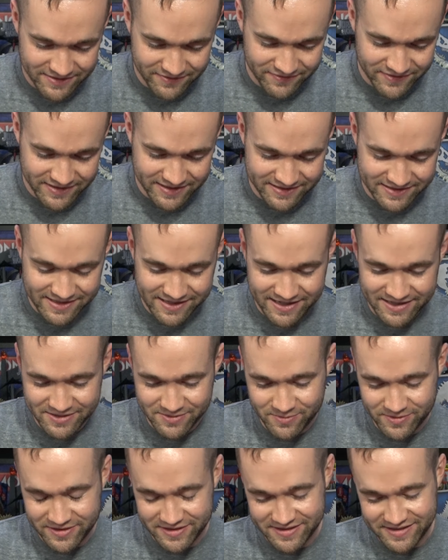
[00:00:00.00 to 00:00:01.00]
if these guys
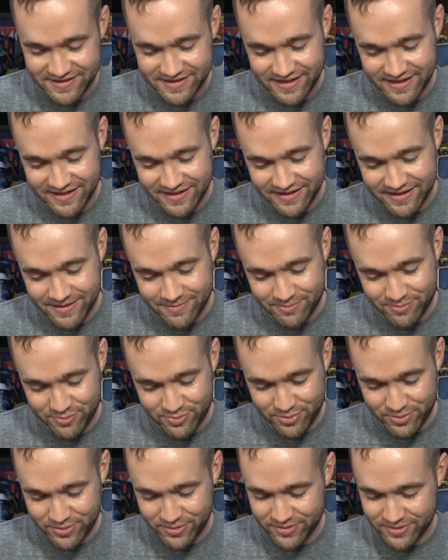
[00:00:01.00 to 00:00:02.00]
want to stand up.
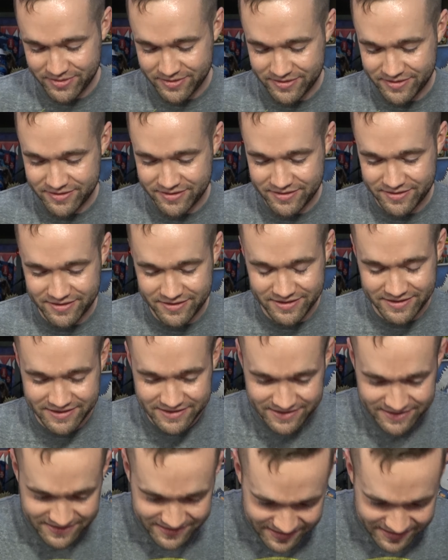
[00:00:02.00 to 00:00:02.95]
This is